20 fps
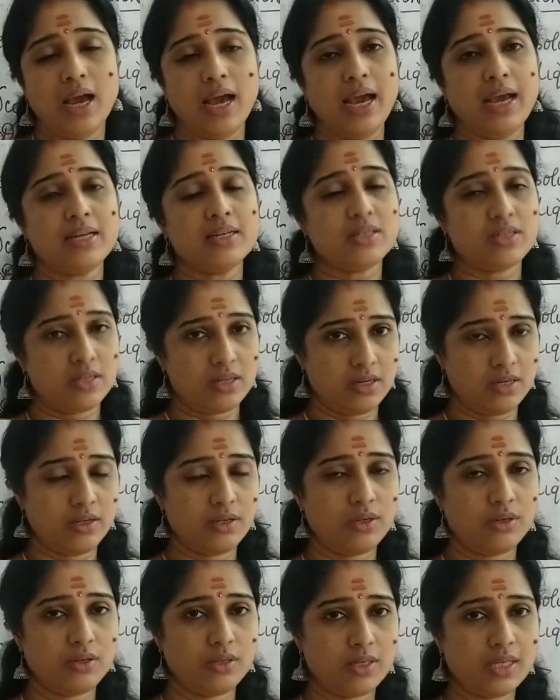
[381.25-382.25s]
and
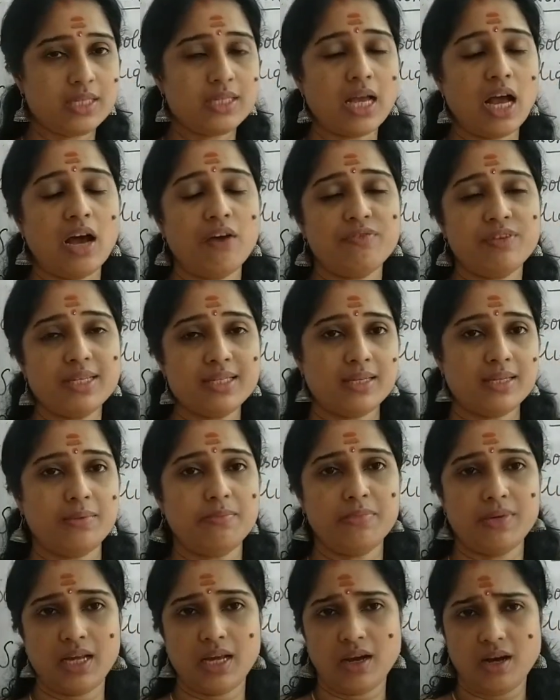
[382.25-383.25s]
just after
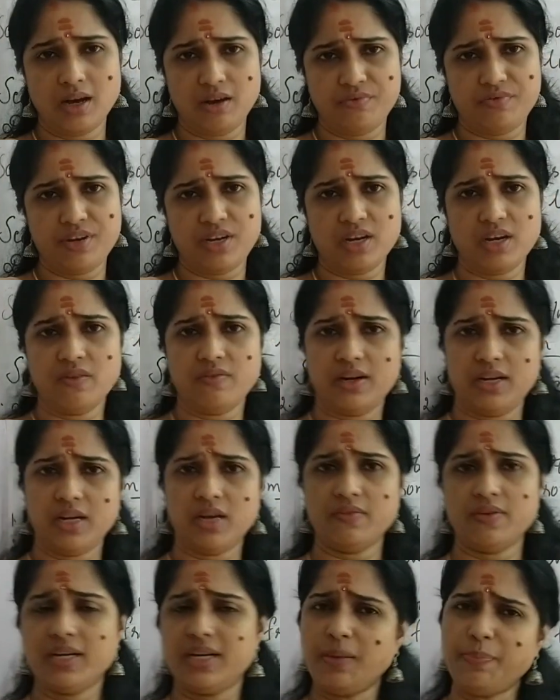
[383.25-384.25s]
some time, half an hour,
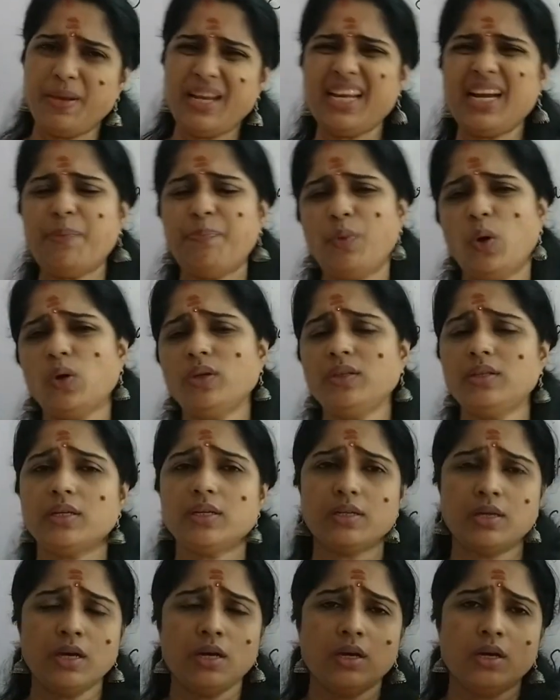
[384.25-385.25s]
1 hour, depending upon
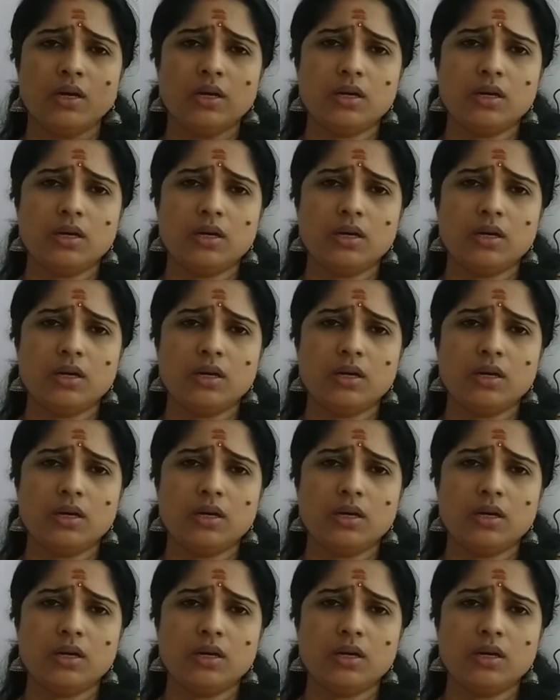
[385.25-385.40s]
the